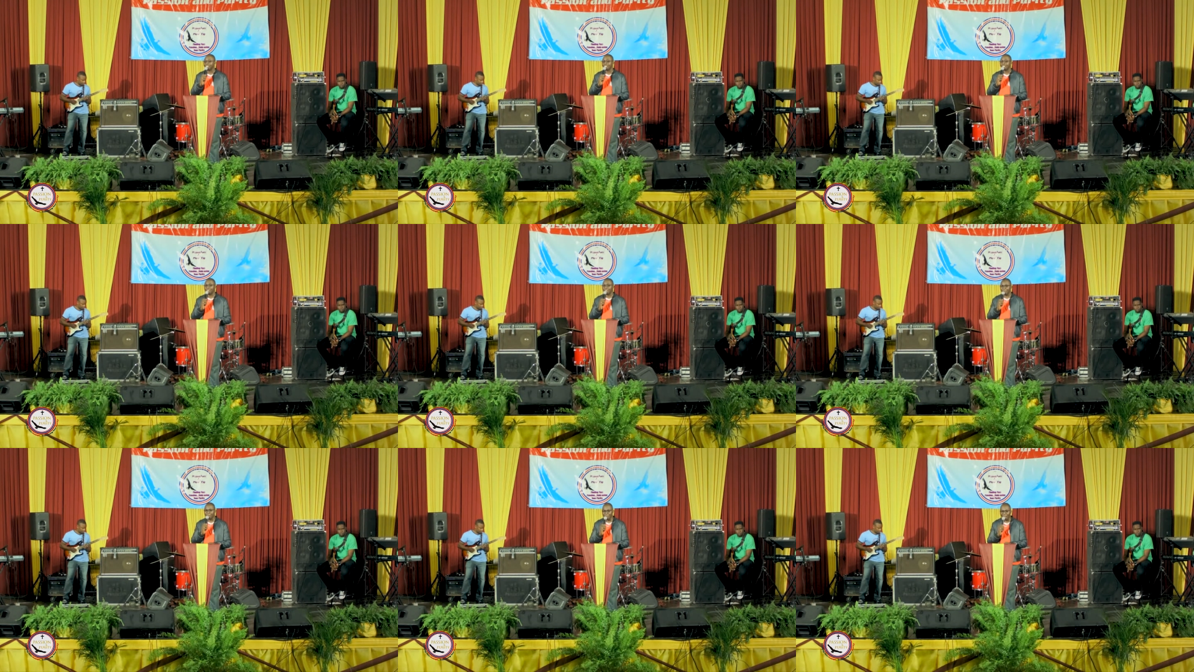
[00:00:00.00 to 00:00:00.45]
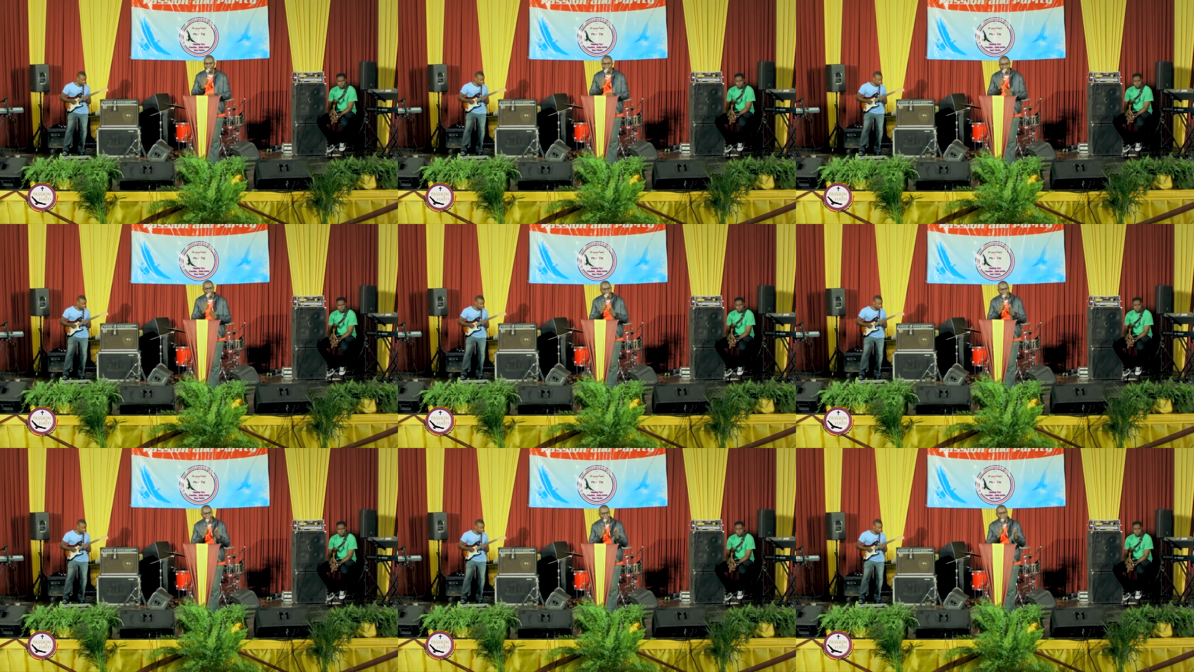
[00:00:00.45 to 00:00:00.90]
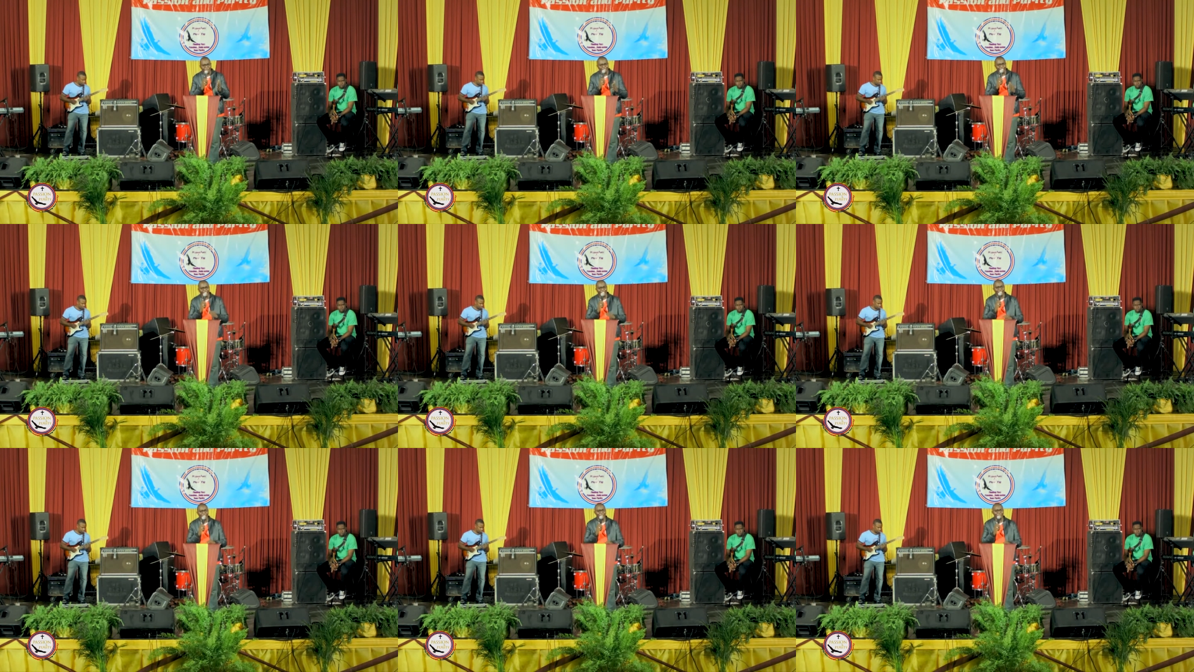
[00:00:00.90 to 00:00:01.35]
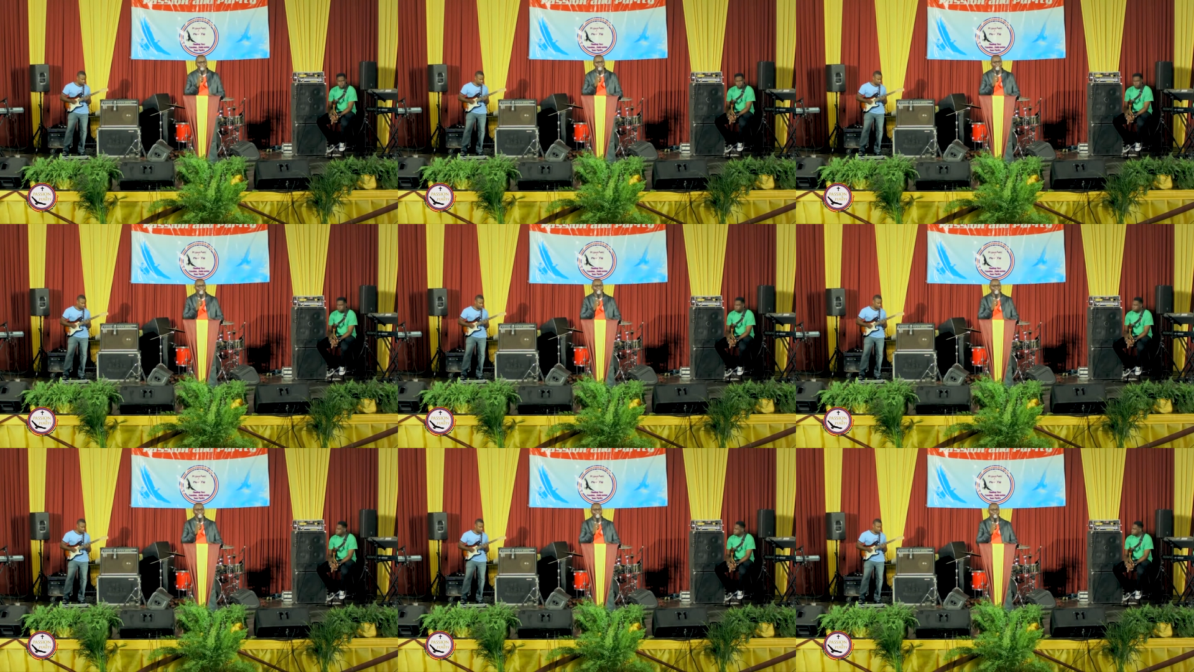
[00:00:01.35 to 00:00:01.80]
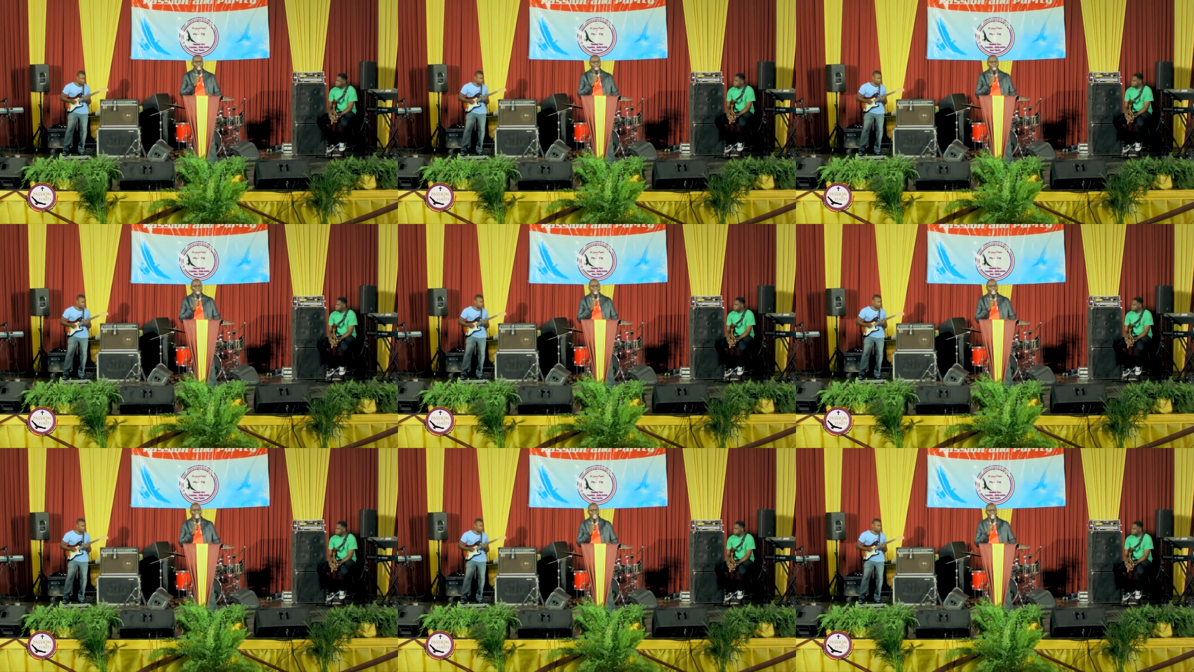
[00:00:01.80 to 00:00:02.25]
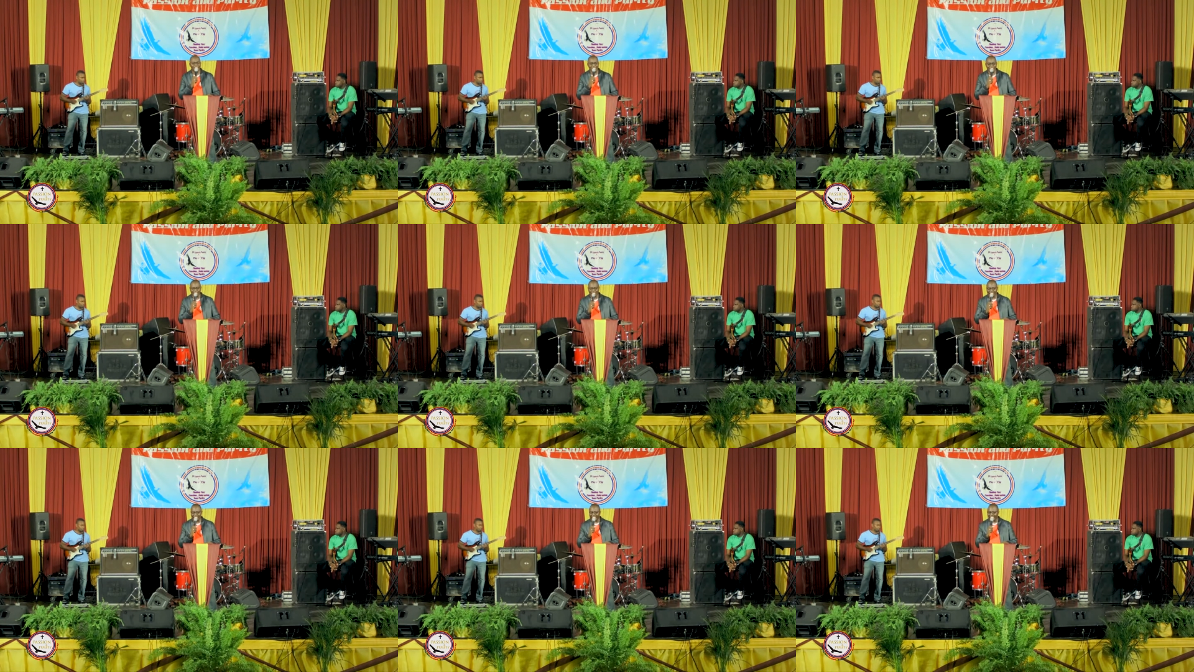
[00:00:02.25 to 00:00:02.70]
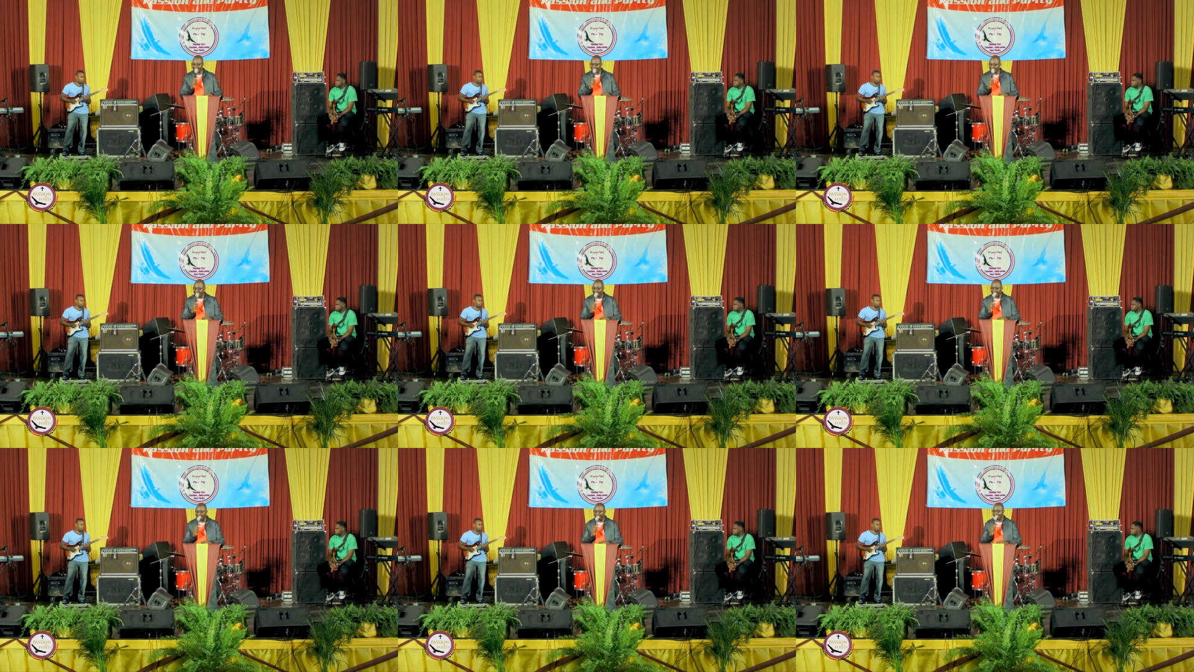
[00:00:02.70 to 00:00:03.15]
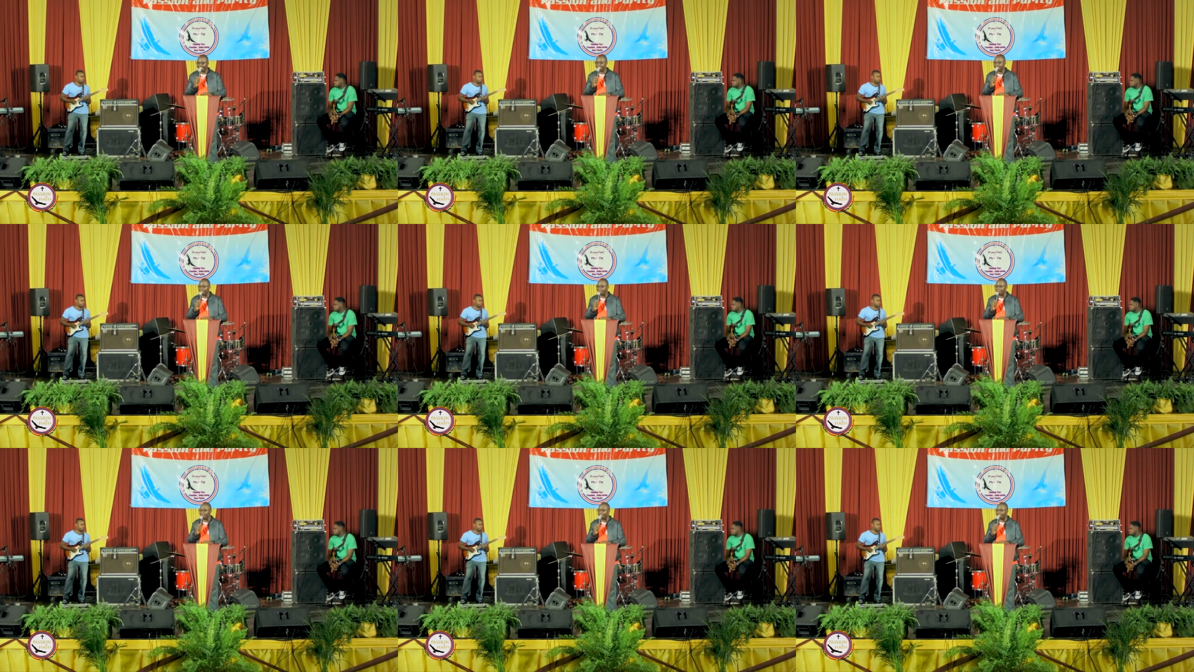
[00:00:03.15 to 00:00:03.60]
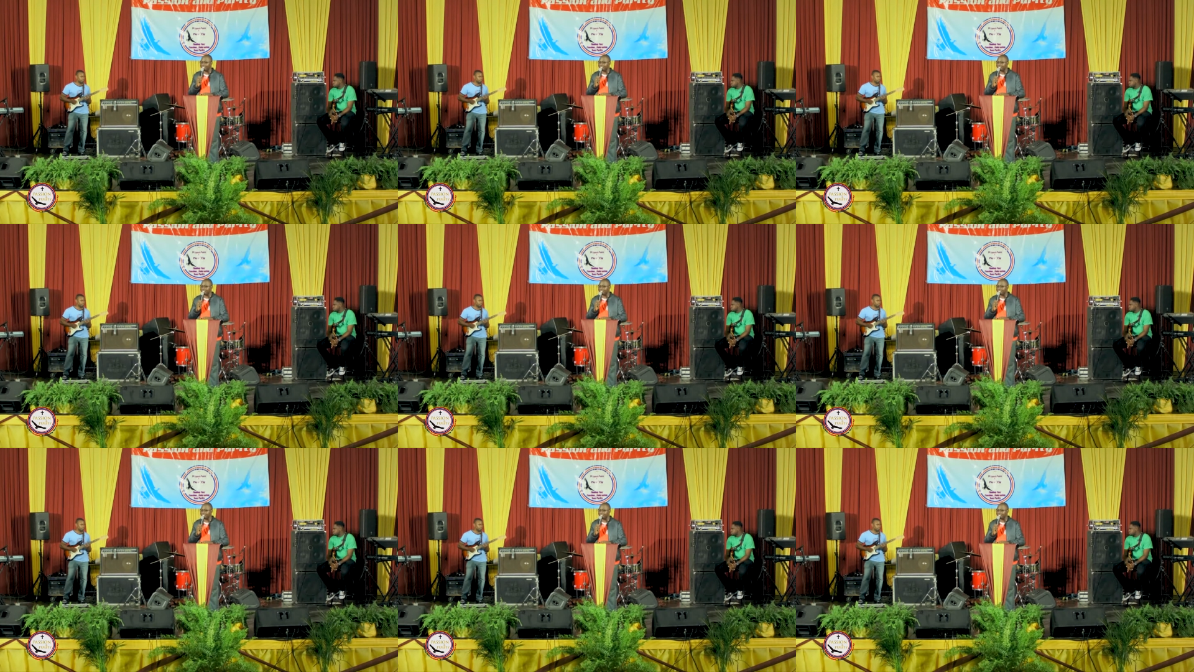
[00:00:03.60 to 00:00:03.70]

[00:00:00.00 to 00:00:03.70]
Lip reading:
Nobody's mouth can be seen.